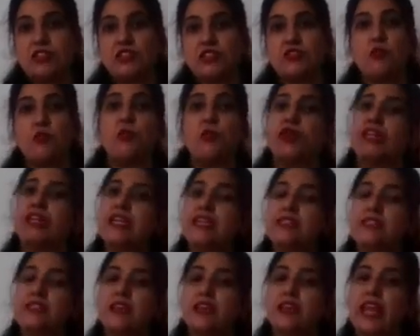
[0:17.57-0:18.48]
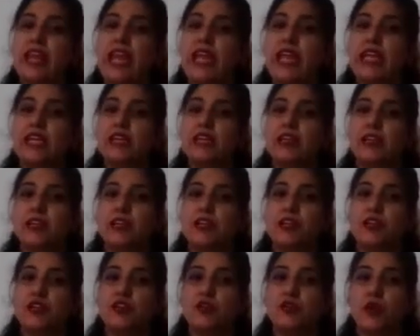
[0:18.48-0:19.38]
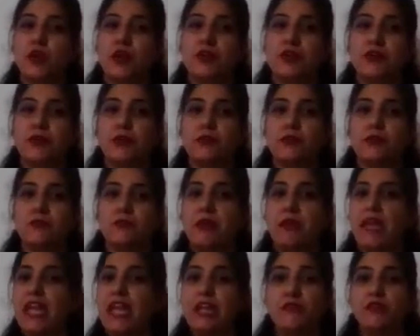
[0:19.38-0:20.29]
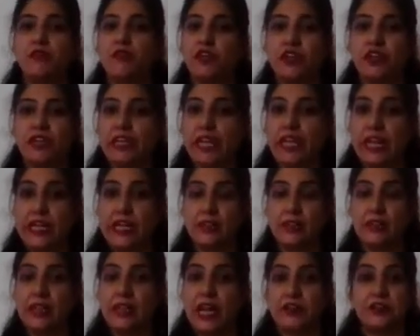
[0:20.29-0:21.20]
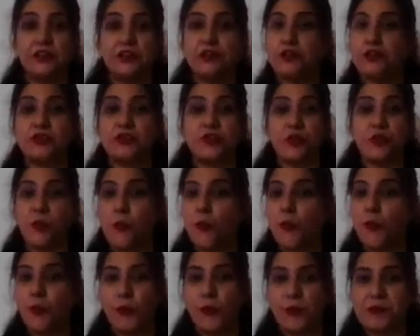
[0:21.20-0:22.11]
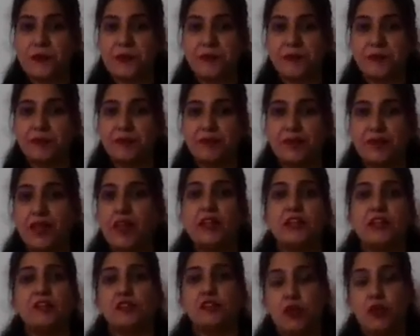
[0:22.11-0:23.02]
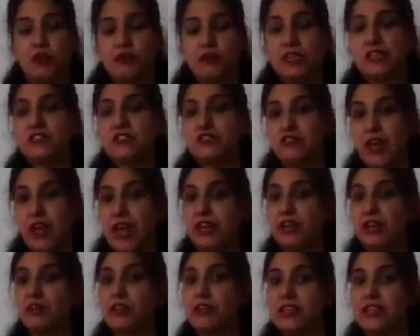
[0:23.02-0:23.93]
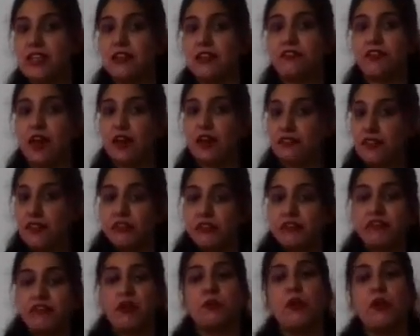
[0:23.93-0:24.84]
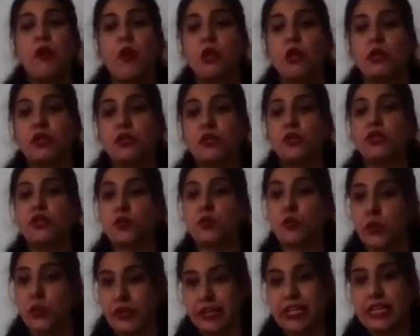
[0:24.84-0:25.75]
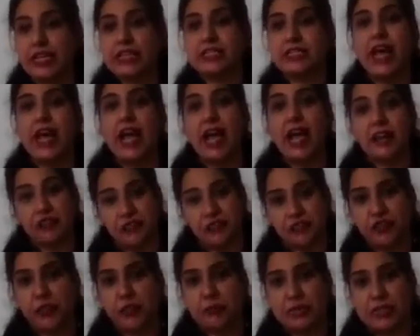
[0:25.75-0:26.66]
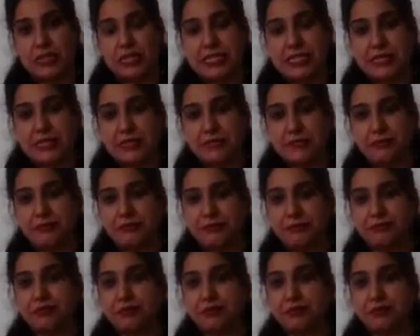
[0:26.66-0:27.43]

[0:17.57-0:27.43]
So, worries are like you're paying for a debt that you don't owe. So, always drag yourself away from all those worries and troubles.